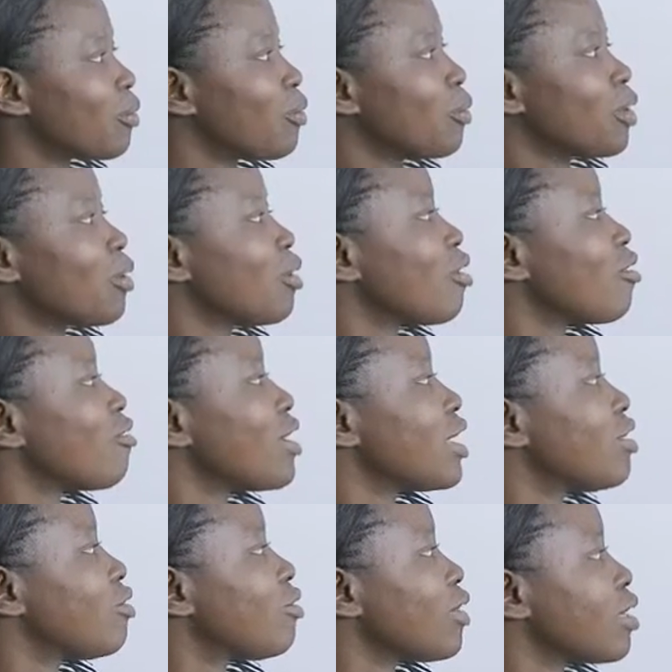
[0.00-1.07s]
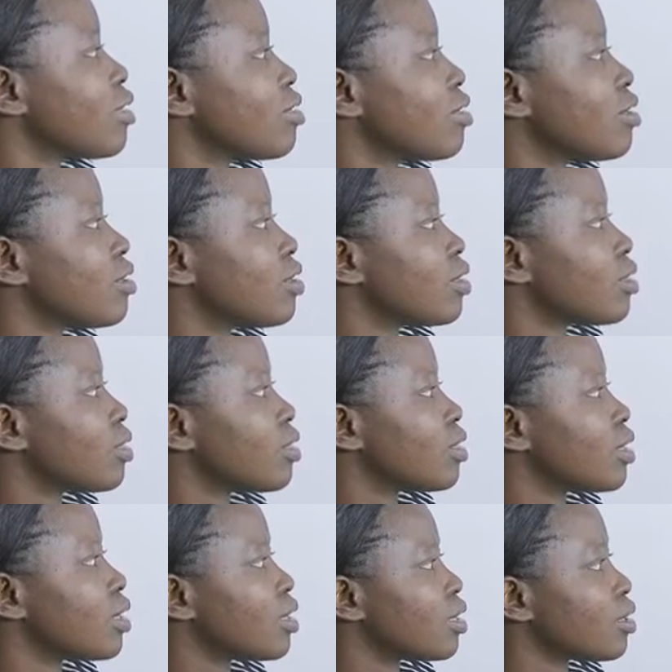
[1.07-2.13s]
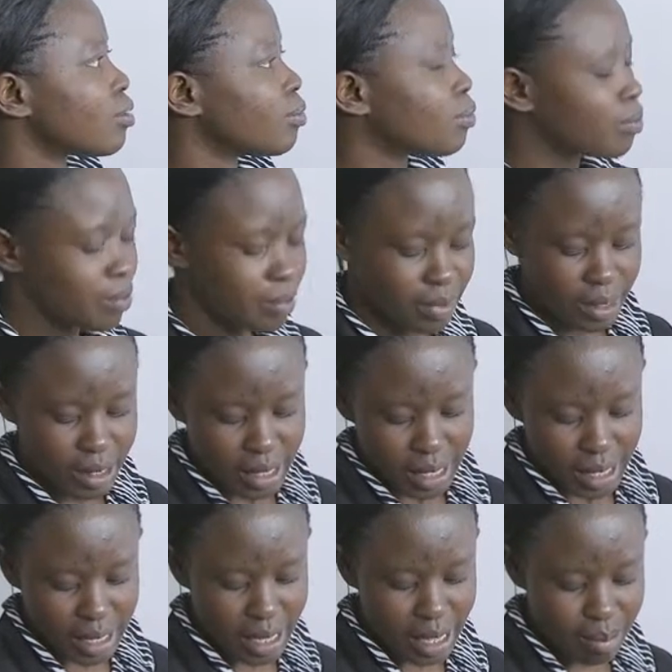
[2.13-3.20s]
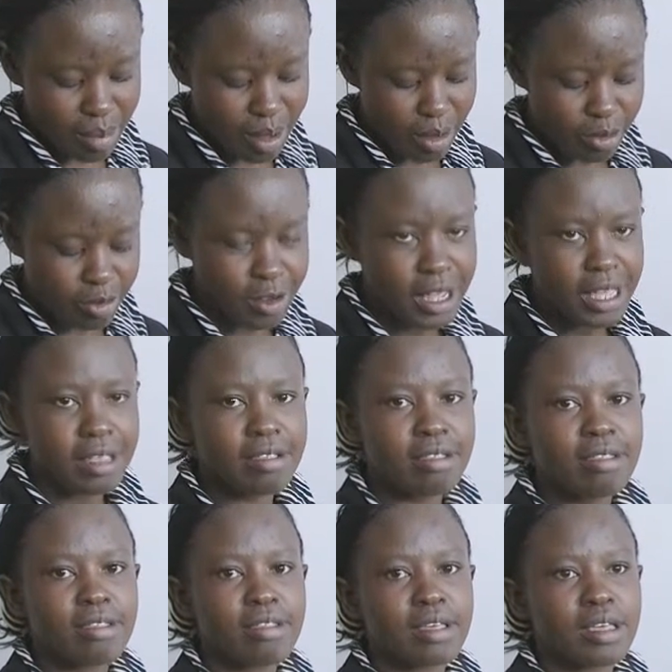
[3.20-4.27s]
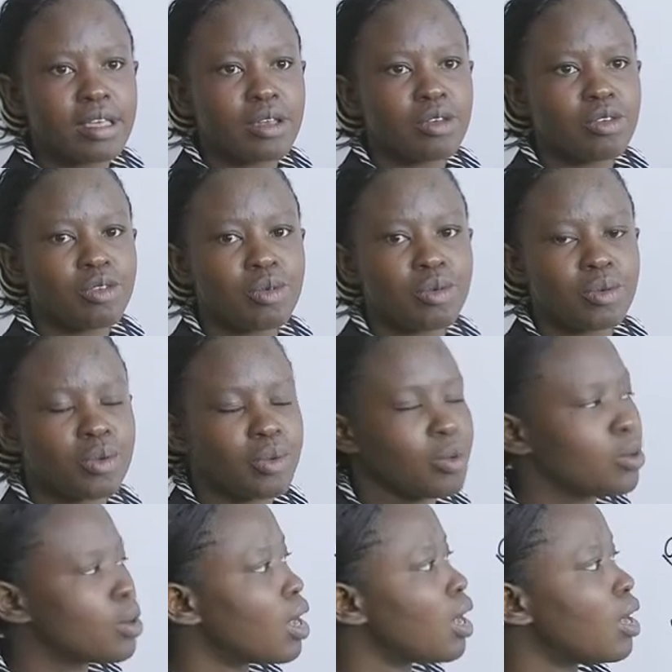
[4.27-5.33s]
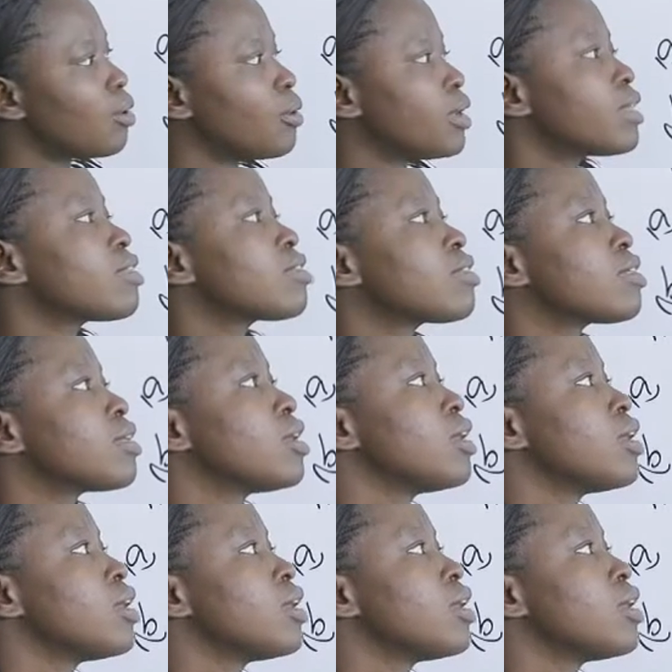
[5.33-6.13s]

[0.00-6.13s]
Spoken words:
we convert first the number of days into hours,